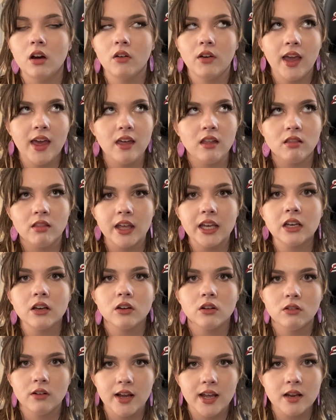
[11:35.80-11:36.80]
okay, like,
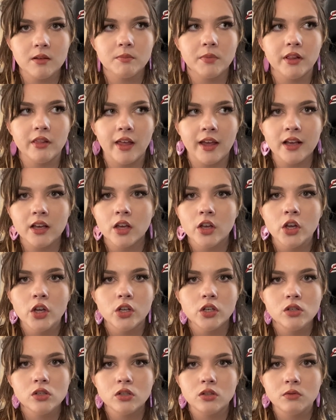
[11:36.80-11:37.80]
great, but like,
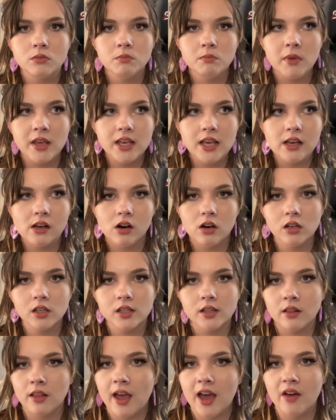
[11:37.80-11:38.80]
making art
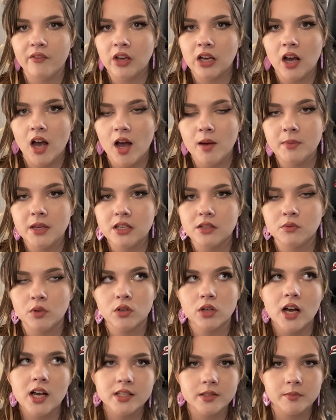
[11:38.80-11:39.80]
and having hobbies will
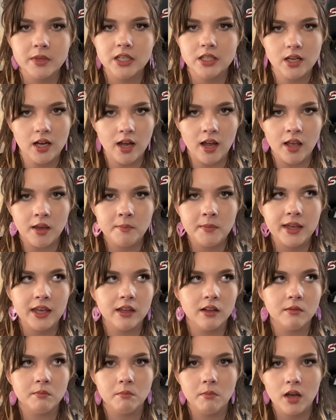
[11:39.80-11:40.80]
cost me time
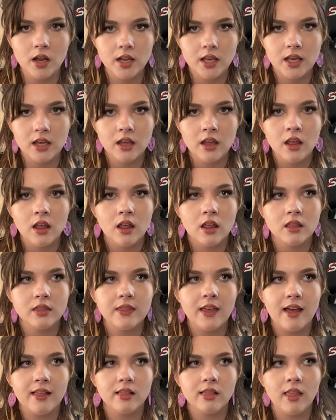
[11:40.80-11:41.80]
and money
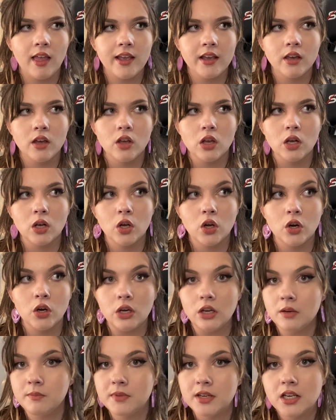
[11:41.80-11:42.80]
that, like,
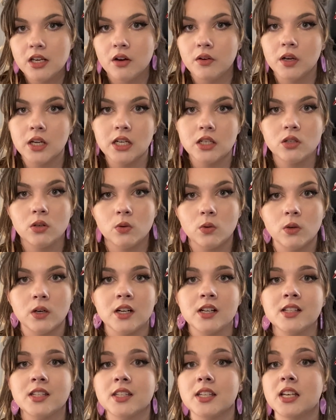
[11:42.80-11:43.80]
could be going
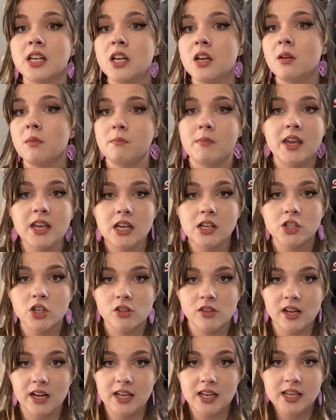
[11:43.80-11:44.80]
towards making sure
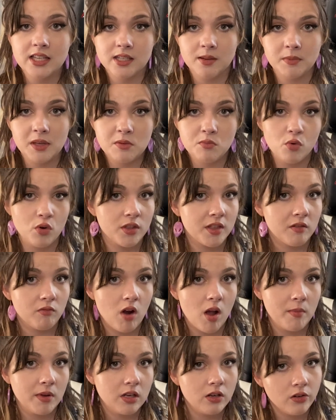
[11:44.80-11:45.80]
that I eat something more than
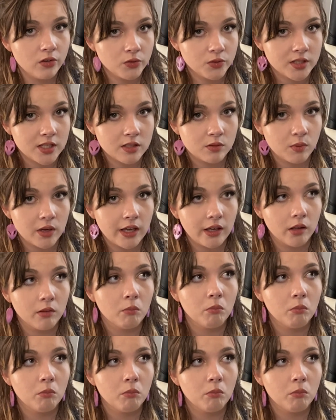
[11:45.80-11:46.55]
ramen noodles this week.